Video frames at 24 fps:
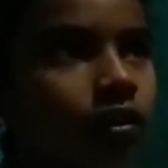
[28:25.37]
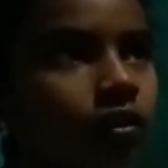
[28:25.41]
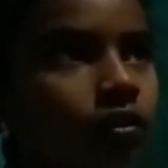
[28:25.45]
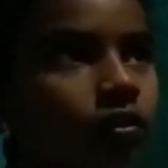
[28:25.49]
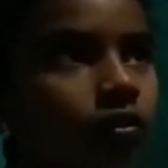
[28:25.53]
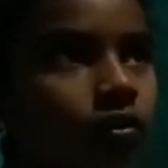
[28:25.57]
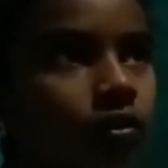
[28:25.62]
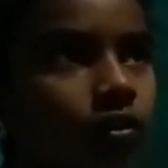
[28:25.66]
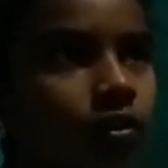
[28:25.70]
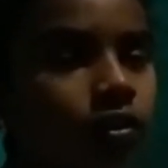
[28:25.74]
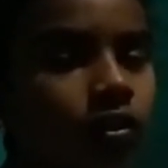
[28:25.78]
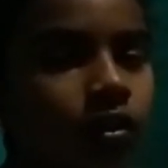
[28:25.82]

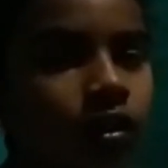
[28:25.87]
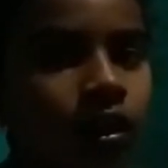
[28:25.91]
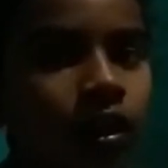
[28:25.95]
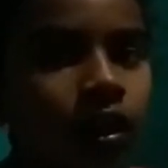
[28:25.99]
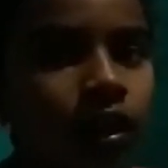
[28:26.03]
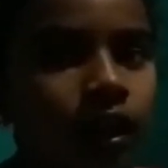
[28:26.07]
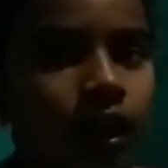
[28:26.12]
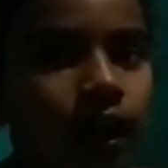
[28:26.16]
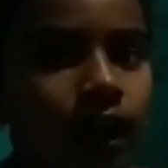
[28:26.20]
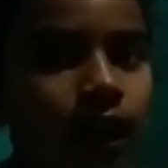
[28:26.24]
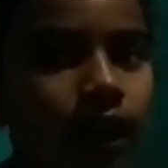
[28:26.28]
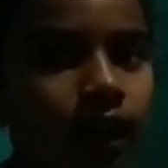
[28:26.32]
core
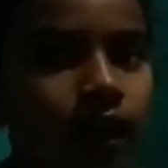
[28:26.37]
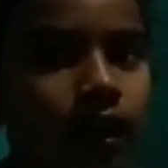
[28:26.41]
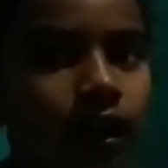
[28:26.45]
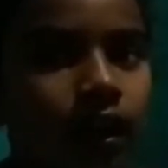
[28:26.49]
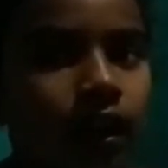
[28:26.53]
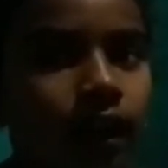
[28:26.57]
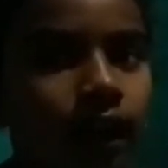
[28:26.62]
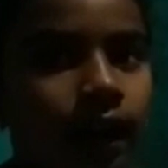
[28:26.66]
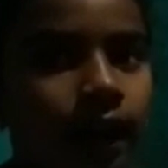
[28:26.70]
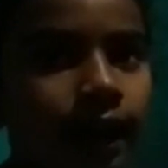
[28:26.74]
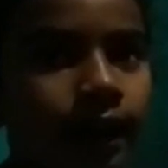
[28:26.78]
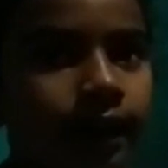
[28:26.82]

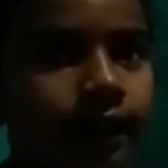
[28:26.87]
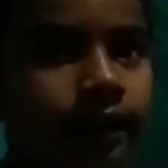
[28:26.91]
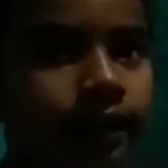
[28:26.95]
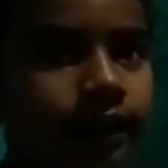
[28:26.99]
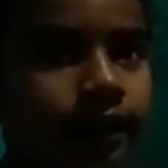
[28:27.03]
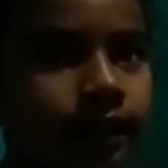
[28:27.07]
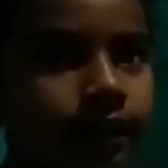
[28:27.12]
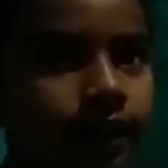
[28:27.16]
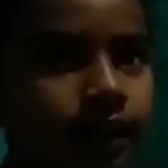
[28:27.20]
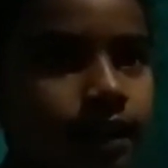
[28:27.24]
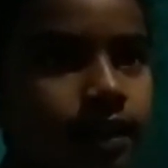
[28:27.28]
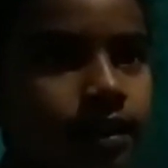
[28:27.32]
and
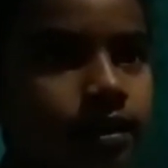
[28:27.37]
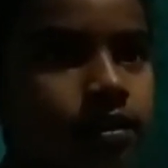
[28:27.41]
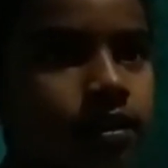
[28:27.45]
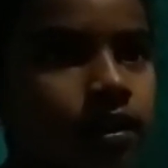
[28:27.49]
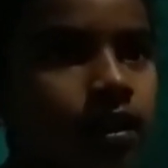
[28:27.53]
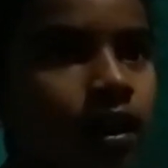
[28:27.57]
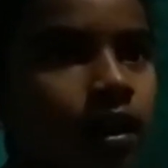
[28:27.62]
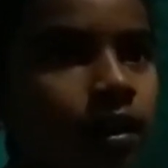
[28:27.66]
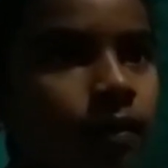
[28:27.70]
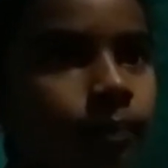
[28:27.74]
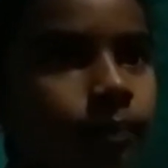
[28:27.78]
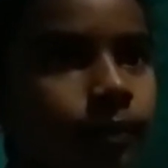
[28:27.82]
it is
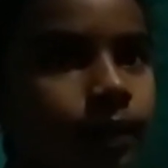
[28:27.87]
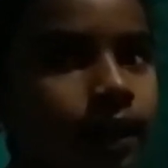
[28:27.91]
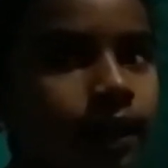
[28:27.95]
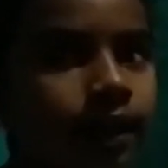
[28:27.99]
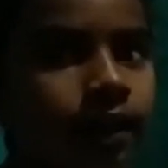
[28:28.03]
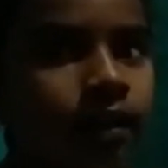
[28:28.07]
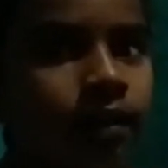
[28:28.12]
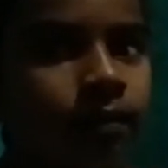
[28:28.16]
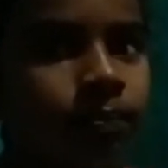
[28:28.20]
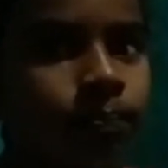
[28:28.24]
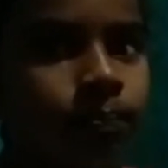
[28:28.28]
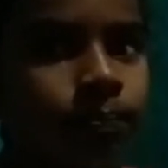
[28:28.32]

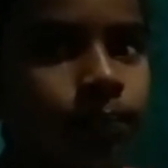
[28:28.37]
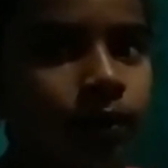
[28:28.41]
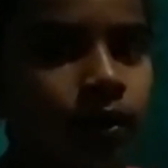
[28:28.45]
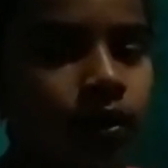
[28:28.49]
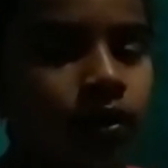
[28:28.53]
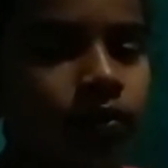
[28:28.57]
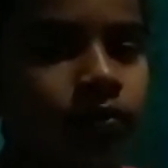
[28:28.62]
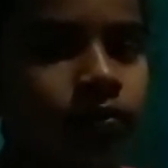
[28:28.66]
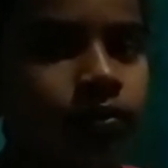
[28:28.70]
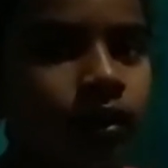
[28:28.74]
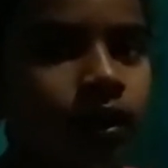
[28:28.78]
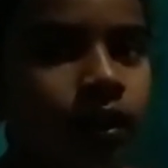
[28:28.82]
made up
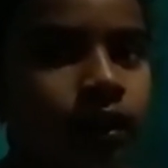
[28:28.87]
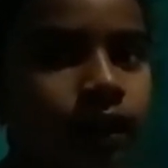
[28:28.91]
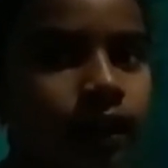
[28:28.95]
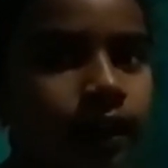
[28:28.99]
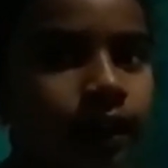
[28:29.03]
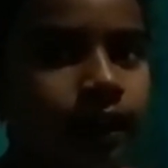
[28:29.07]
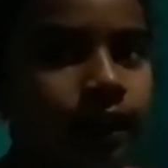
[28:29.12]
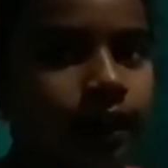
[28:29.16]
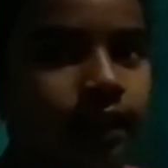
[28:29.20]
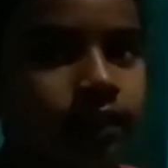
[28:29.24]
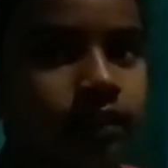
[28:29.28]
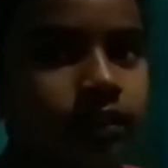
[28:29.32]
of
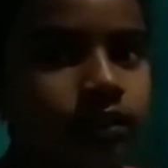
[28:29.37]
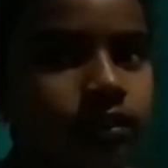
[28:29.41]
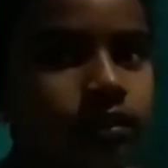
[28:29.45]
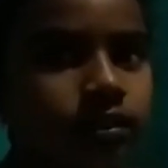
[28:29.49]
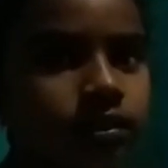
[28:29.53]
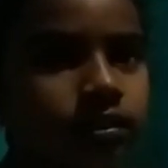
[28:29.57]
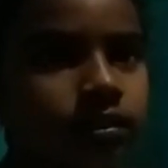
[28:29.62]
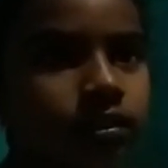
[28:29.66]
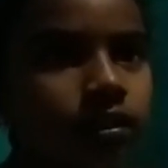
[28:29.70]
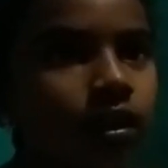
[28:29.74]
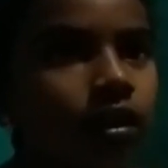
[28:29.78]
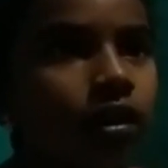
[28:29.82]

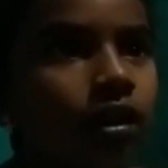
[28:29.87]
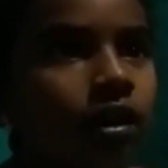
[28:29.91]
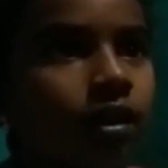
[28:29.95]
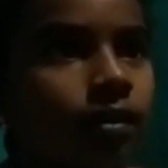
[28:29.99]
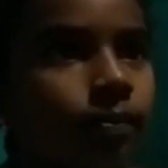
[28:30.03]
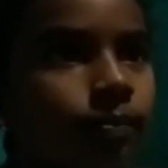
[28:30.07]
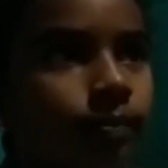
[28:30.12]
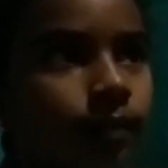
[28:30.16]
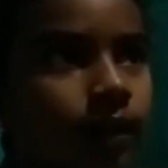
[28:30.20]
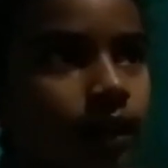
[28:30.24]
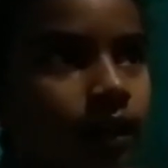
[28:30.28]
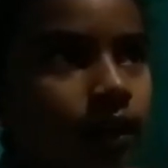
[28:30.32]
dense
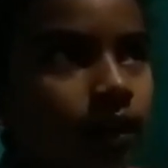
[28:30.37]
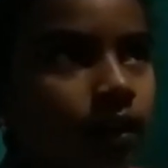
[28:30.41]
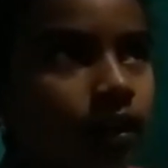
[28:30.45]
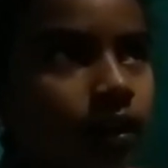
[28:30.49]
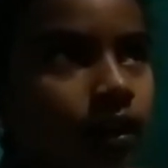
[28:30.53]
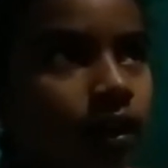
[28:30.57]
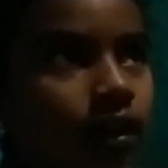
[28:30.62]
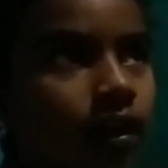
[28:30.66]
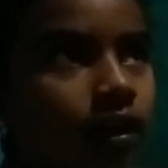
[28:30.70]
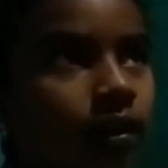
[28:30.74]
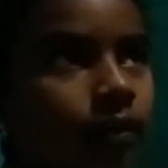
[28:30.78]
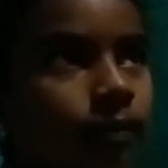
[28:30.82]

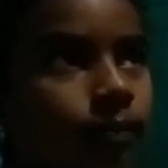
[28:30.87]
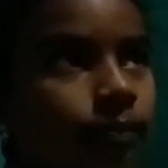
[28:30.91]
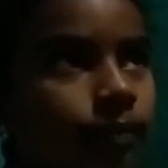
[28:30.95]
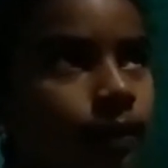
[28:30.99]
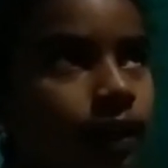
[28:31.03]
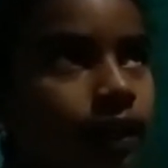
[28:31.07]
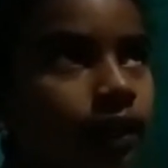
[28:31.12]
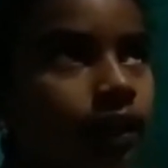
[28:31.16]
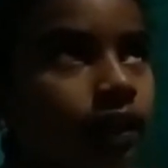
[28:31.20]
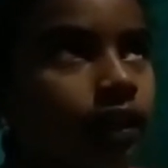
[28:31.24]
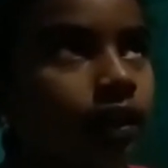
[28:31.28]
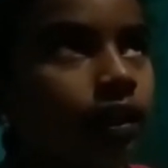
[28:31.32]

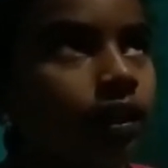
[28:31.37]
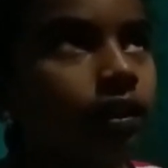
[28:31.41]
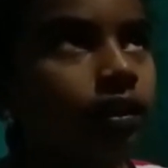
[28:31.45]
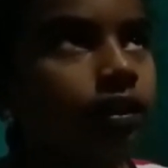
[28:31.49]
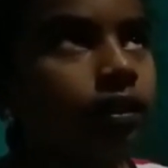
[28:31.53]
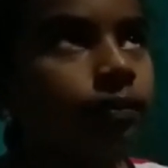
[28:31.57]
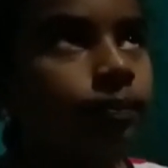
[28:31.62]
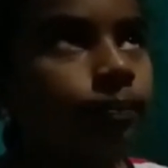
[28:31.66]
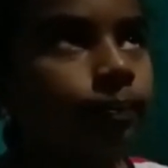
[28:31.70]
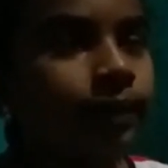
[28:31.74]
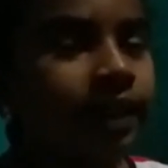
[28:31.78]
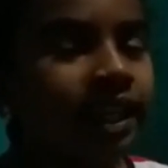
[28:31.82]

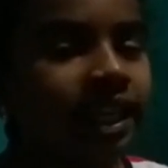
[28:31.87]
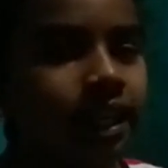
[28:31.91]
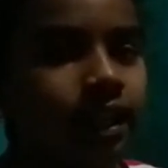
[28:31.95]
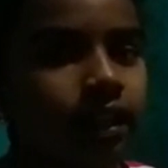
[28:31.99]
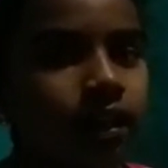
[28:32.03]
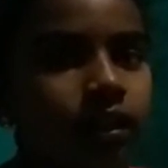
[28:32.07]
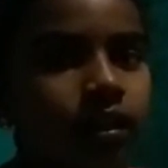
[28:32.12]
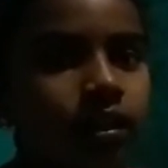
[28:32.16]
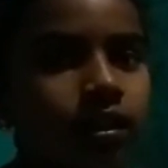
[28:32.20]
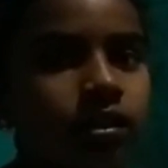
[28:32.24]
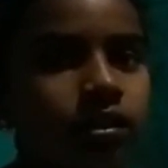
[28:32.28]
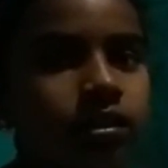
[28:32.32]

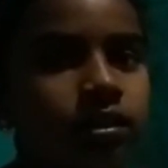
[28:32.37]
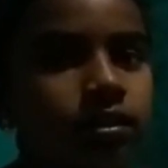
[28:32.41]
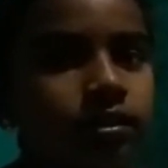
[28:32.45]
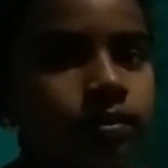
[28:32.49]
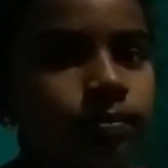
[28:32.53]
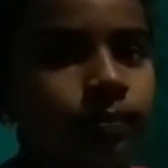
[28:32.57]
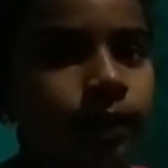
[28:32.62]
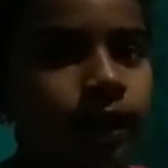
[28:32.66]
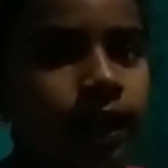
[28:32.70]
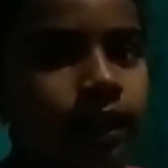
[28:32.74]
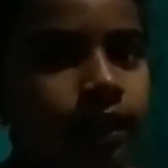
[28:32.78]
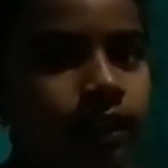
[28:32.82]
minerals,
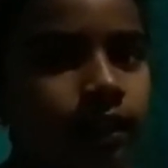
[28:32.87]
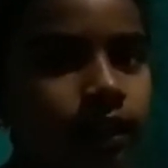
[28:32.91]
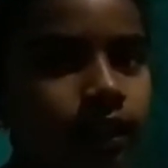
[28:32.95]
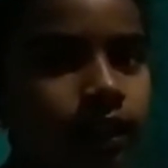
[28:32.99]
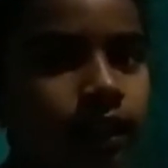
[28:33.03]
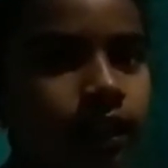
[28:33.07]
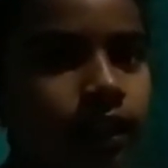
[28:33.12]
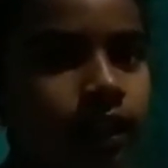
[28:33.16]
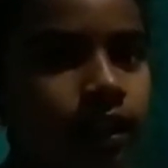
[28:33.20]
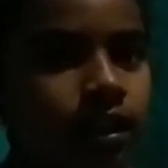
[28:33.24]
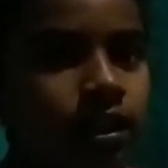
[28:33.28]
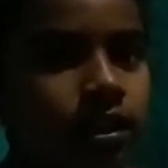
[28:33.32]

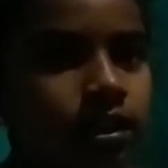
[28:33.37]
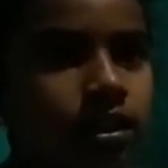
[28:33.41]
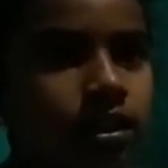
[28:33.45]
mainly